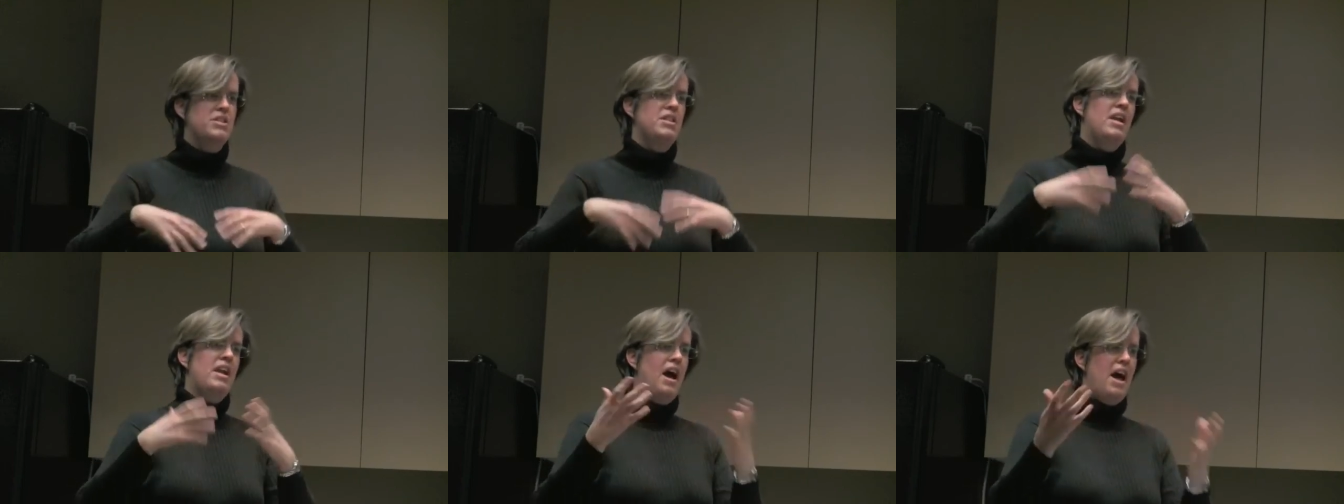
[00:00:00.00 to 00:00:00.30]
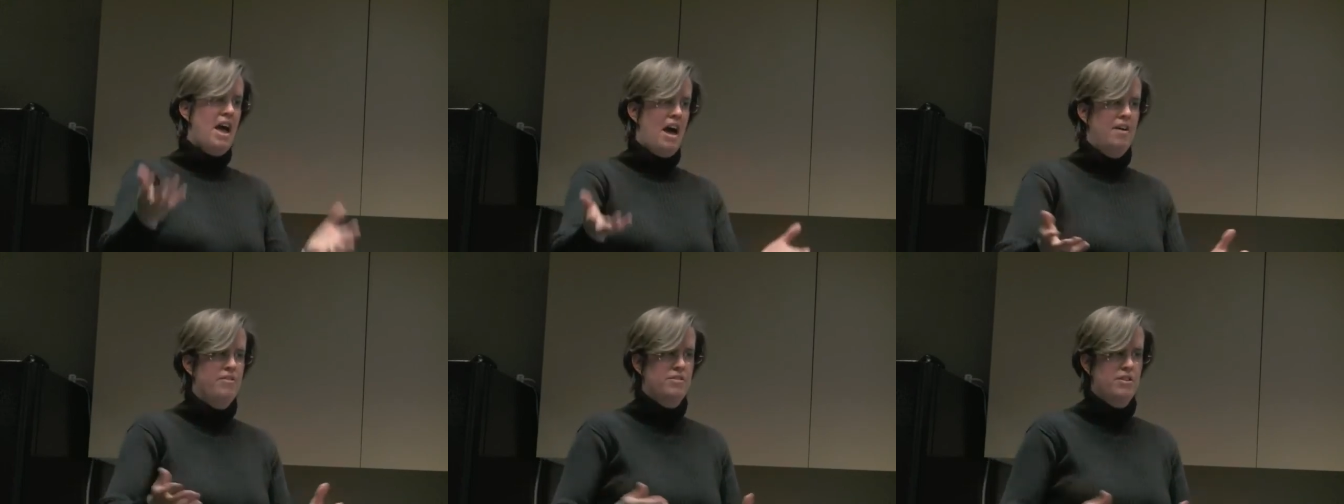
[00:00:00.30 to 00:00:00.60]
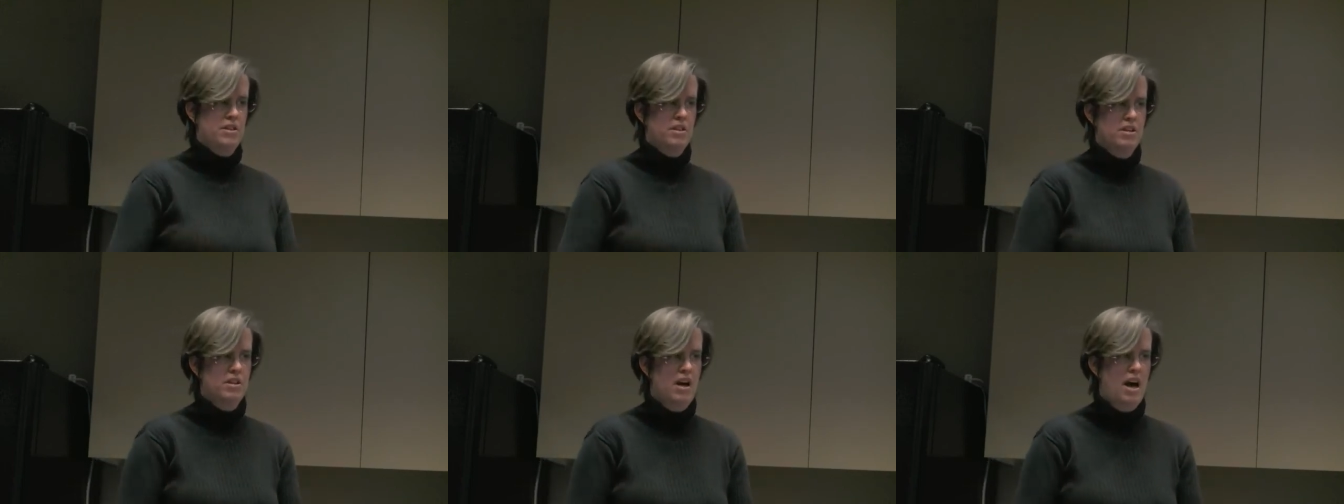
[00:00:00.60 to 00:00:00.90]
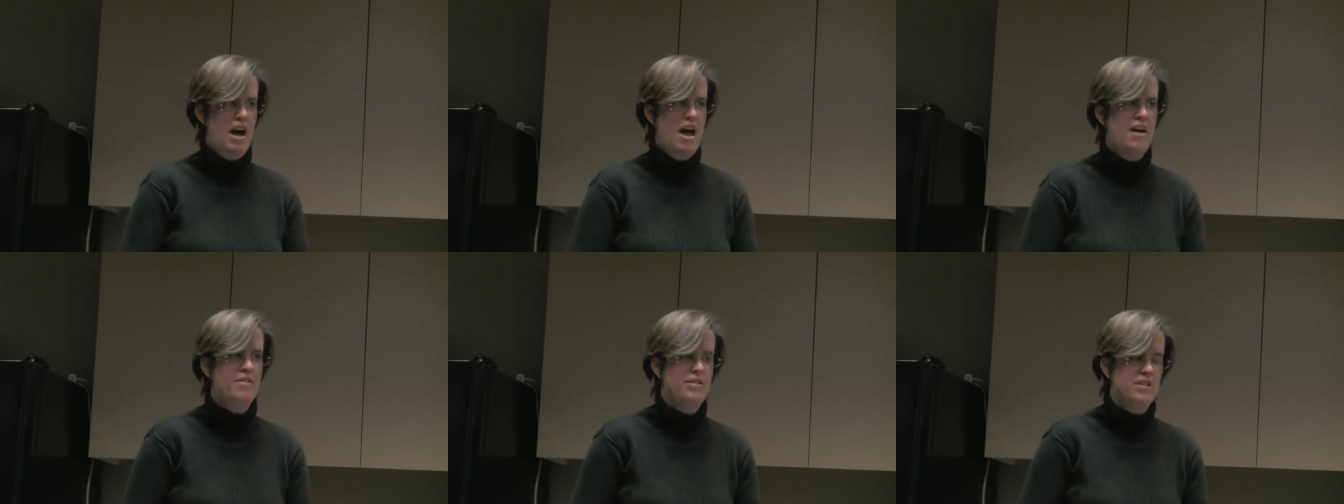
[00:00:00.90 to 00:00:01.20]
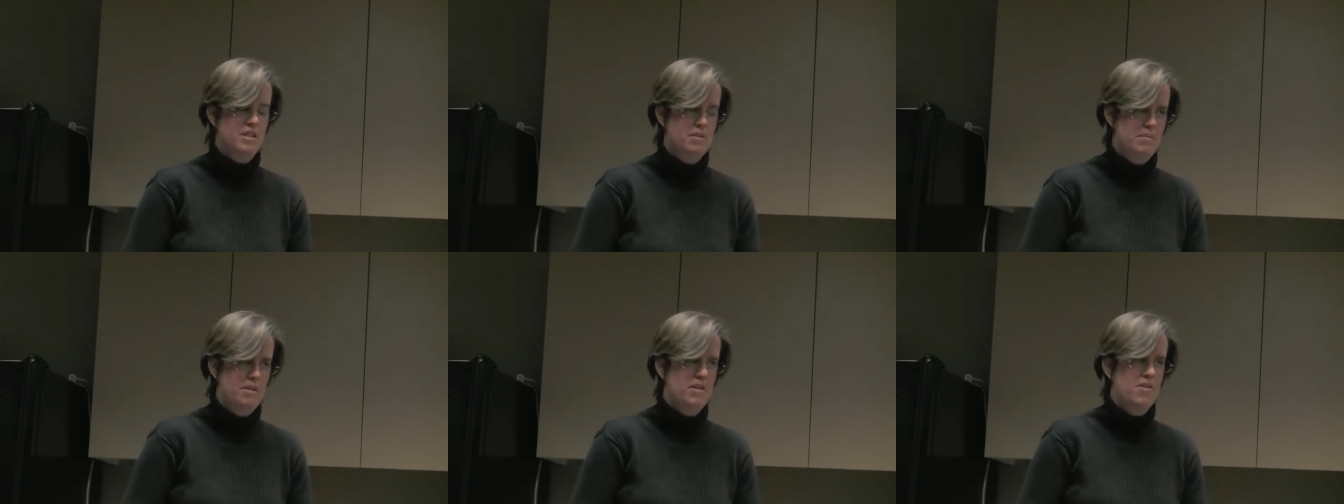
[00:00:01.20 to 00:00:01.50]
then I have to, I have to
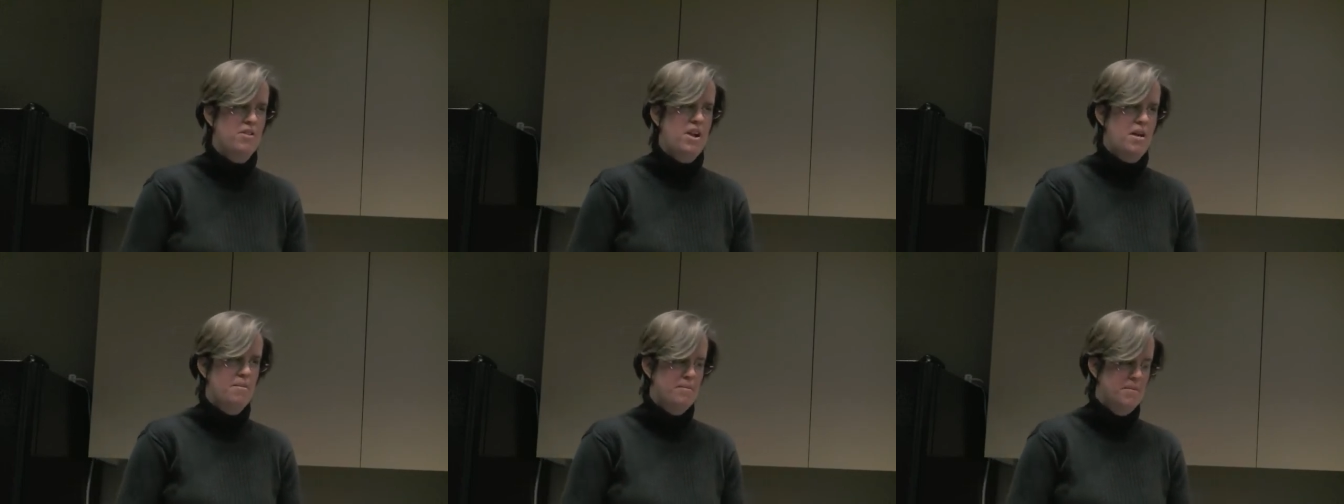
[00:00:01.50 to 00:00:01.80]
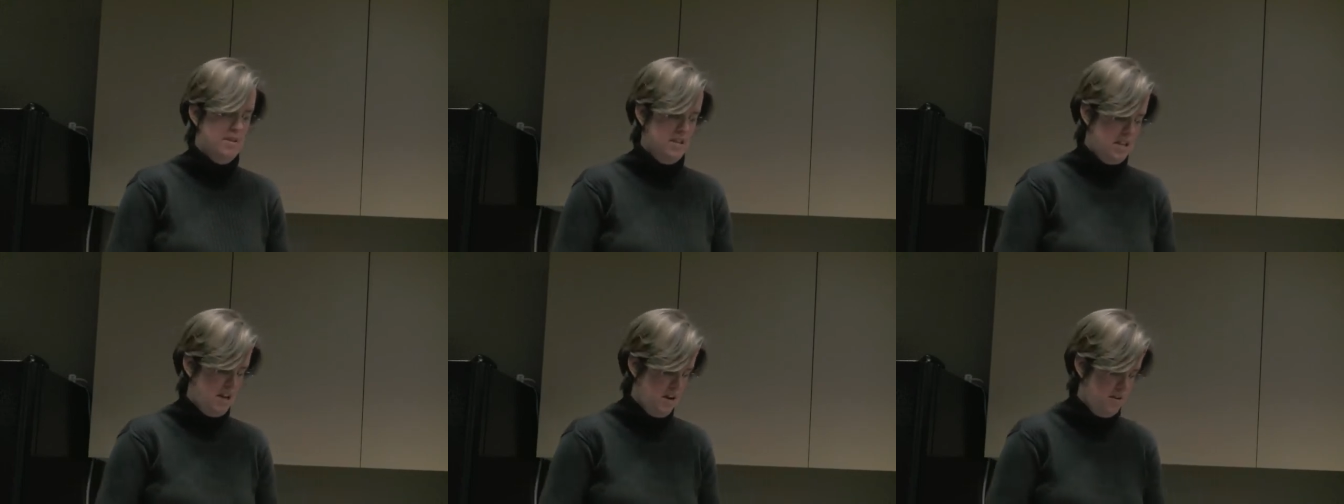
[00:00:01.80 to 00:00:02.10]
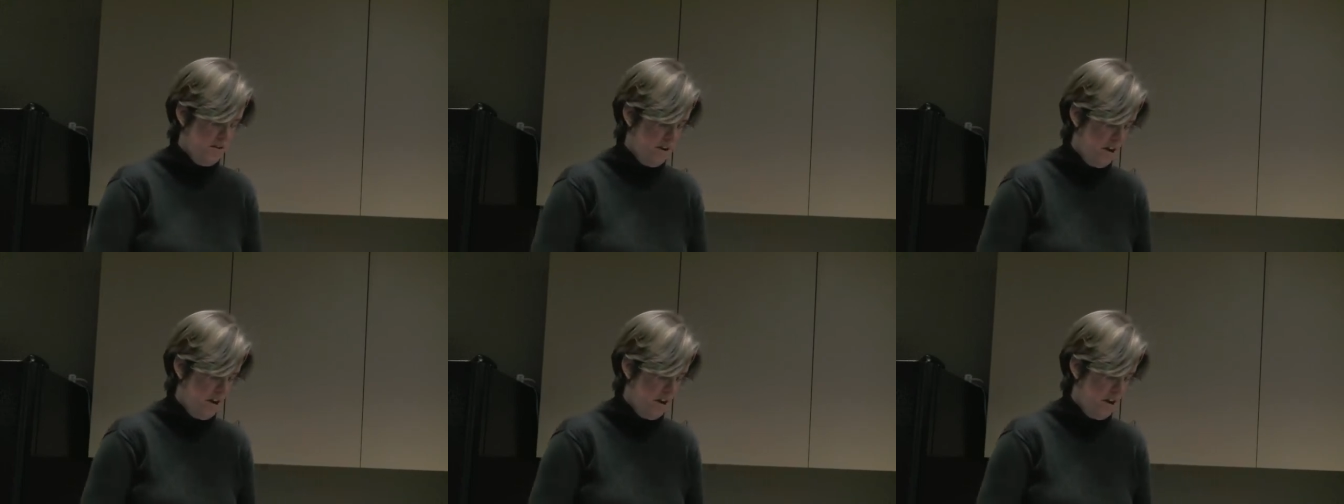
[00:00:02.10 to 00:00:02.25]
submit their name, their